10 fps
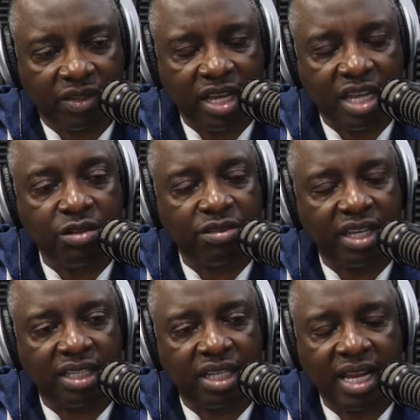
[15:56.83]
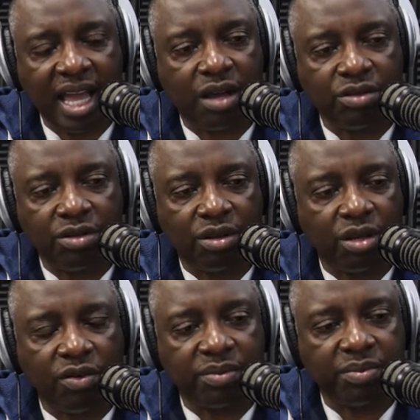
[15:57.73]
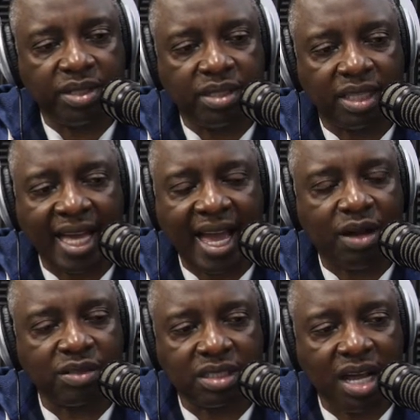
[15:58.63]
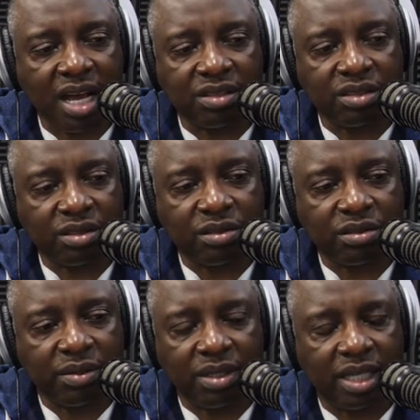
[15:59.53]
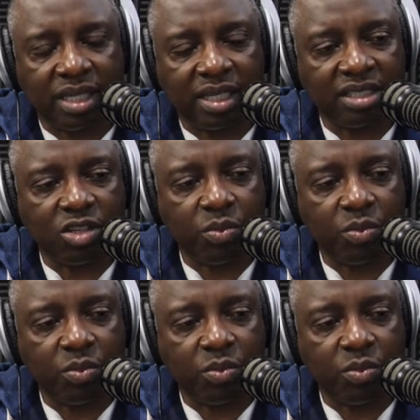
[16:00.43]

And you think that now you can go and put $1,000 on those and get so